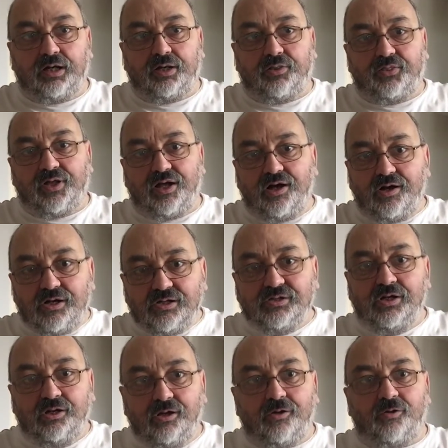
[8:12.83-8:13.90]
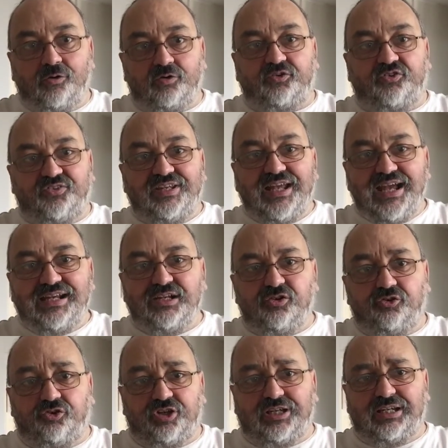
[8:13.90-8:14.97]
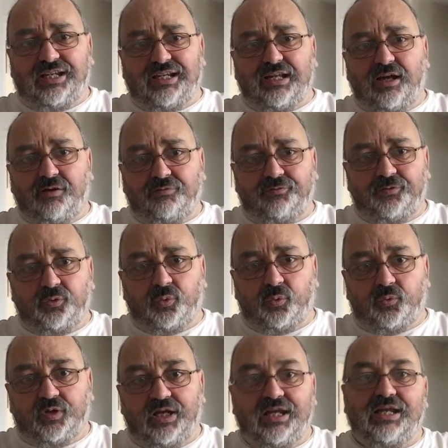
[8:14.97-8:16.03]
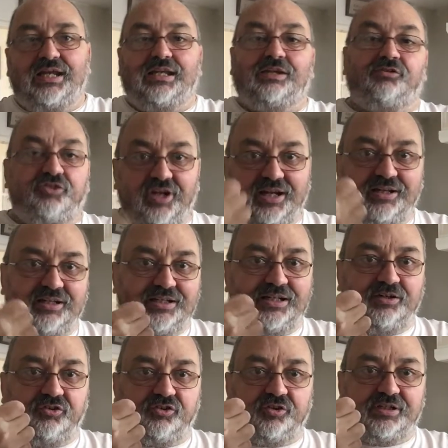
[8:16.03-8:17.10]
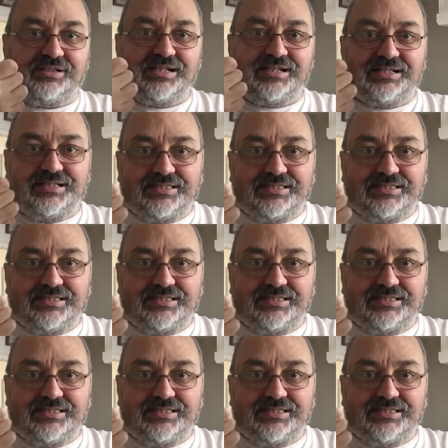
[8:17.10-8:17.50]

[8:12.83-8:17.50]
that unlocks the energy in our food. Inject the insulin,